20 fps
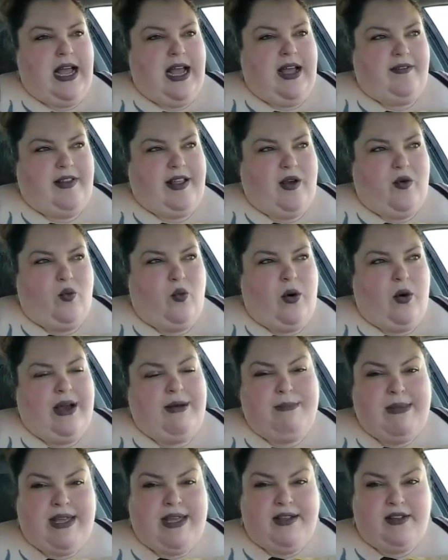I have like
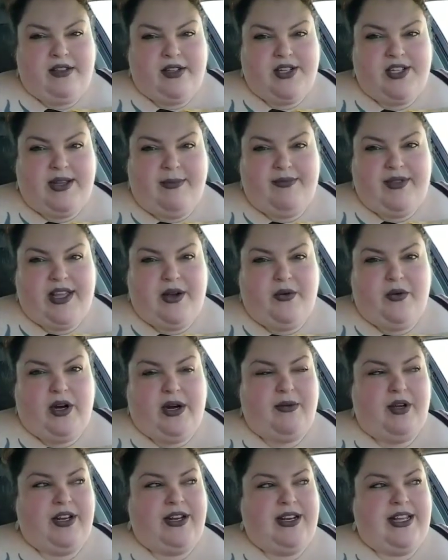one meal or something
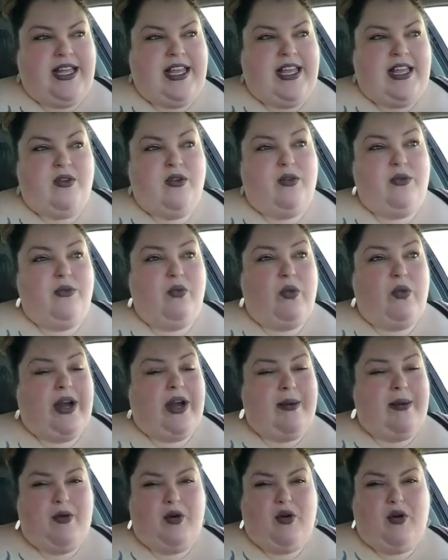where I'm going to eat
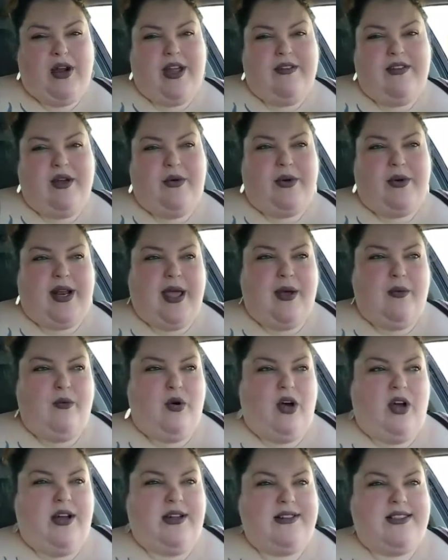what I'm craving, what I
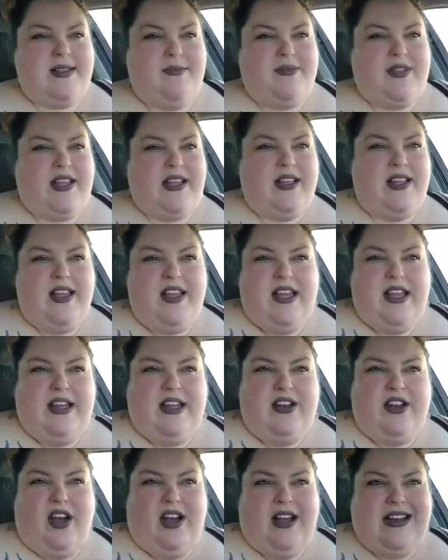want, something
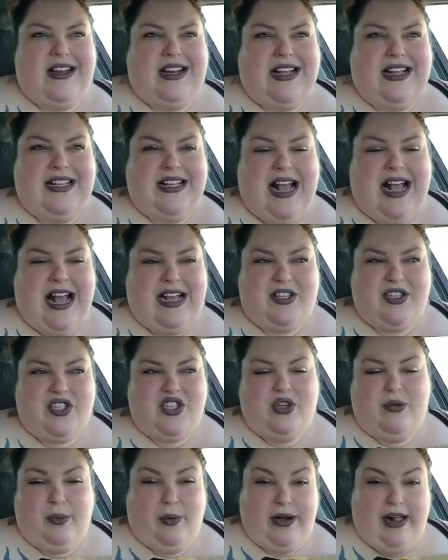not as
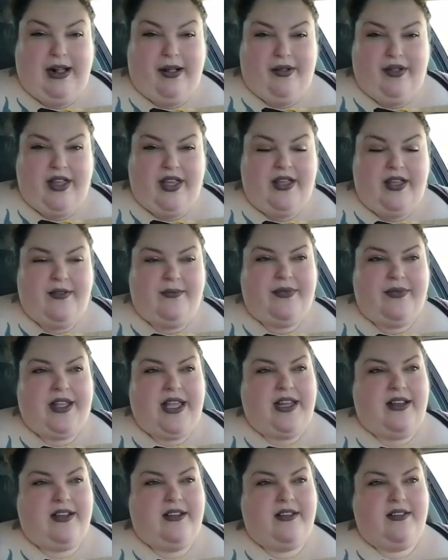super healthy
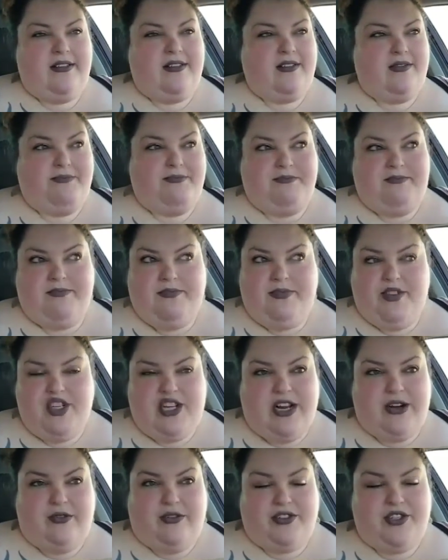in
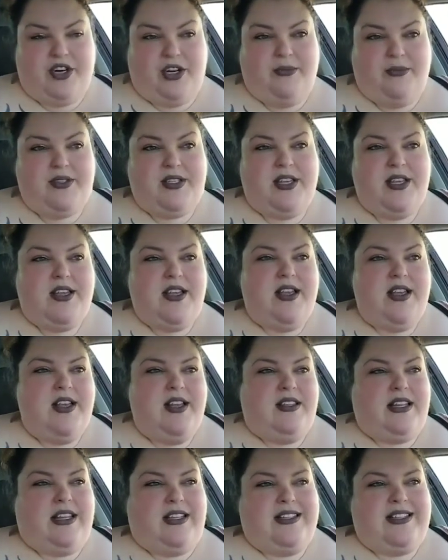general terms.
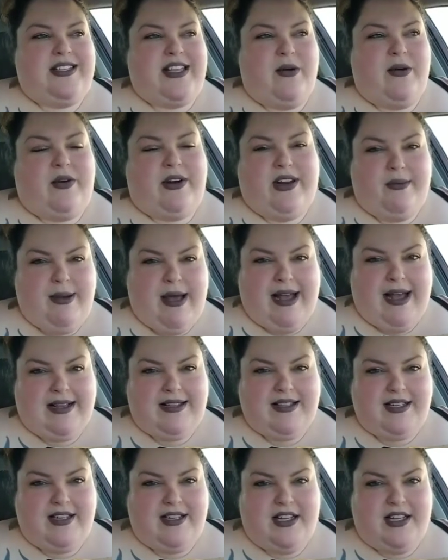Like, let's say I wanted a
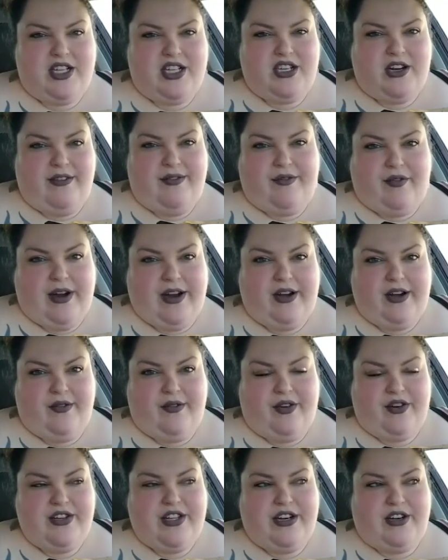pasta dish, Alfredo,
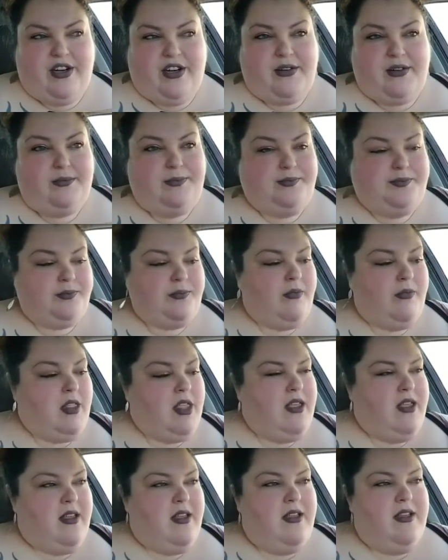for dinner.
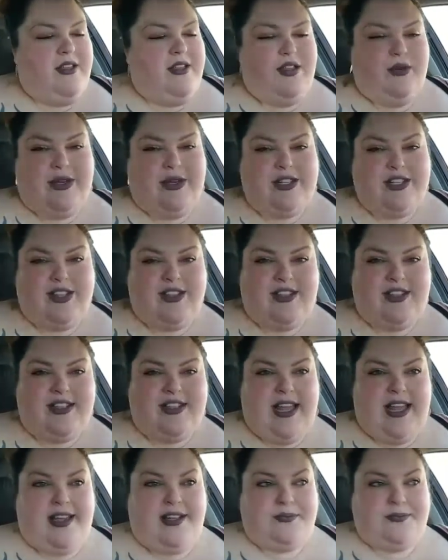The rest of the
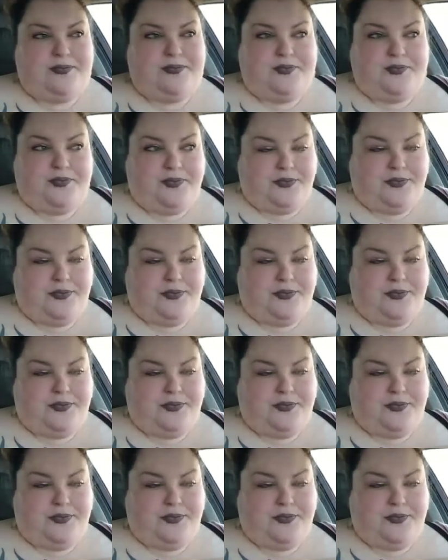day,